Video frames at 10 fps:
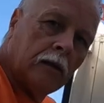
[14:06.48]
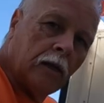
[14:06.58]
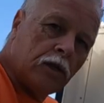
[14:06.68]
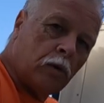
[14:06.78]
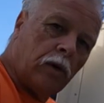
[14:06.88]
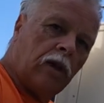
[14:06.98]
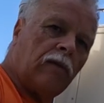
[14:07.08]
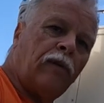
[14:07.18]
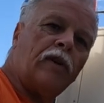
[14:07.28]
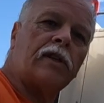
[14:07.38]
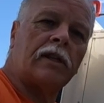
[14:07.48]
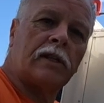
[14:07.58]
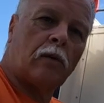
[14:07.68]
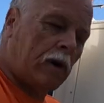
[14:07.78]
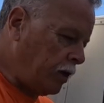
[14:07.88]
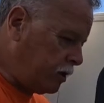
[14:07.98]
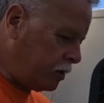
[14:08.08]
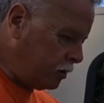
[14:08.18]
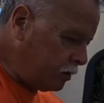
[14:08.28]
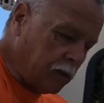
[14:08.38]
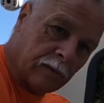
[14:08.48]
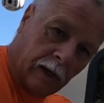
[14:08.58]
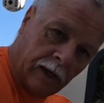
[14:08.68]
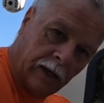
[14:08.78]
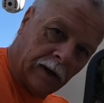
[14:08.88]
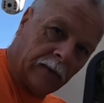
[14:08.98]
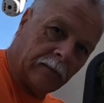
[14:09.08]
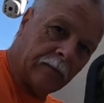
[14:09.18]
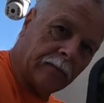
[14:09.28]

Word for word: Okay, so one of the first things I want to do is right here.